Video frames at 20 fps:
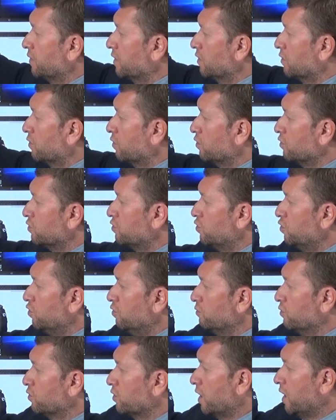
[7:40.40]

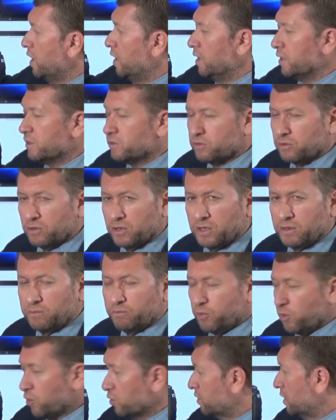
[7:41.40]
consumer electronic
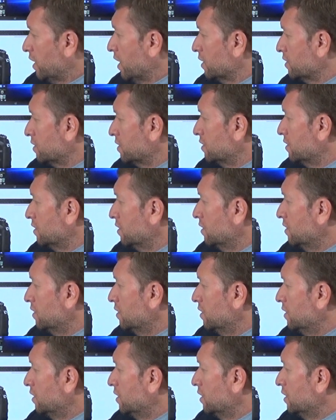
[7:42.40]
products
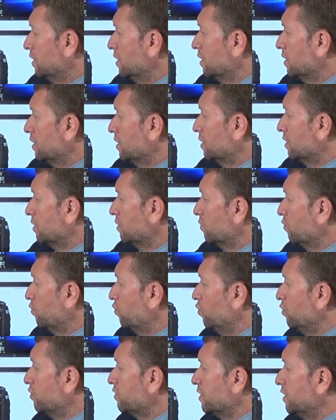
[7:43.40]

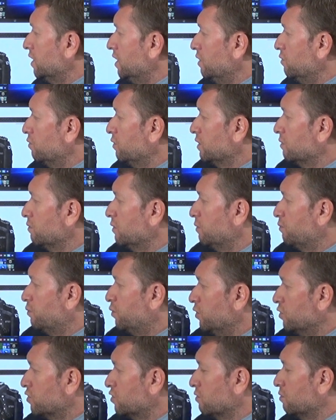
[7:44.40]
would even be
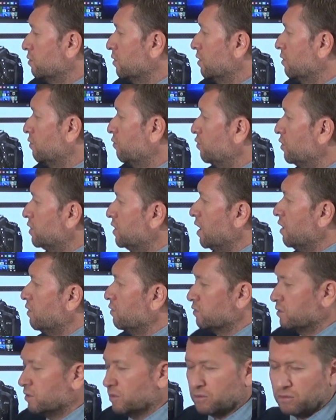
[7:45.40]
possible
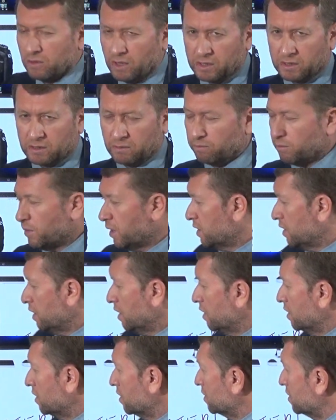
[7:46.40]
without quantum
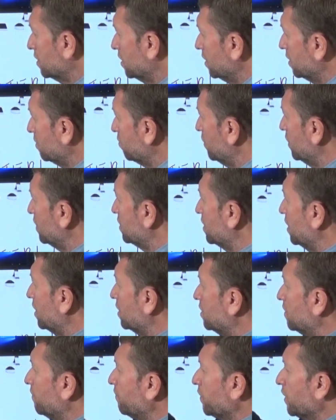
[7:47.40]
mechanics. It means
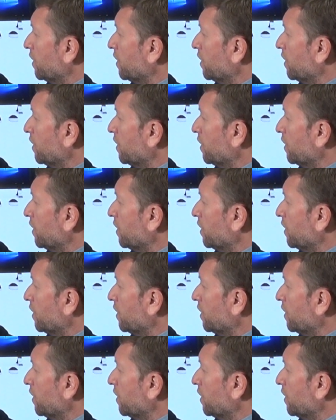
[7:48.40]
that